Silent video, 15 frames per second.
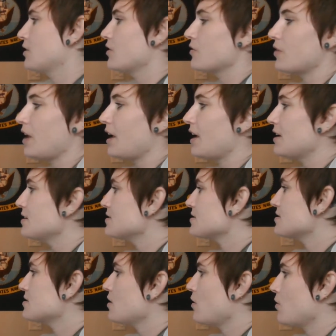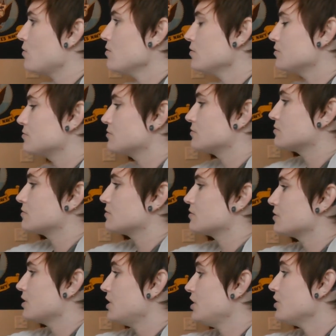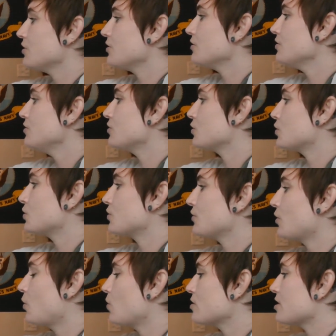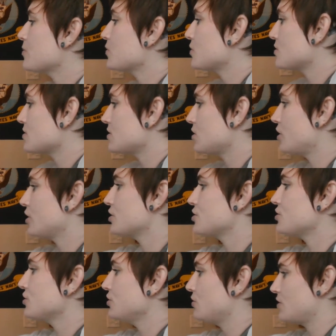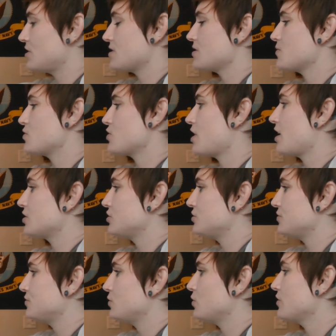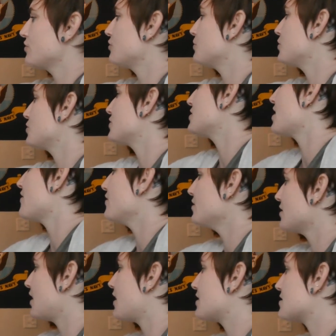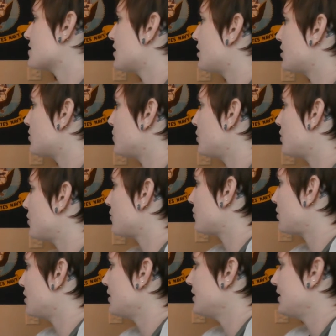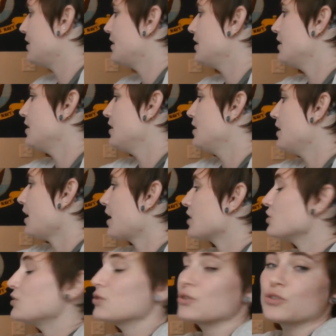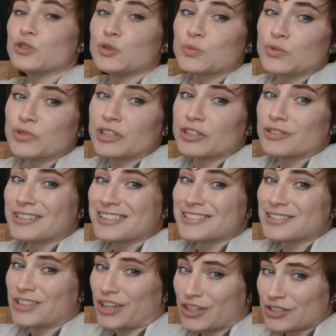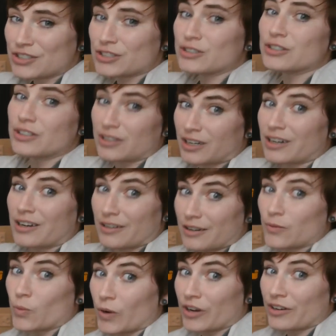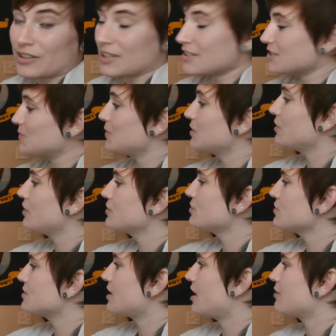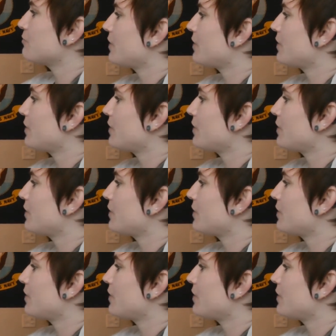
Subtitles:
Okay, so here your whole number is larger. You can subtract your 4 from your 7. That's going to be 3. And your numerator is larger where it needs to be larger. 10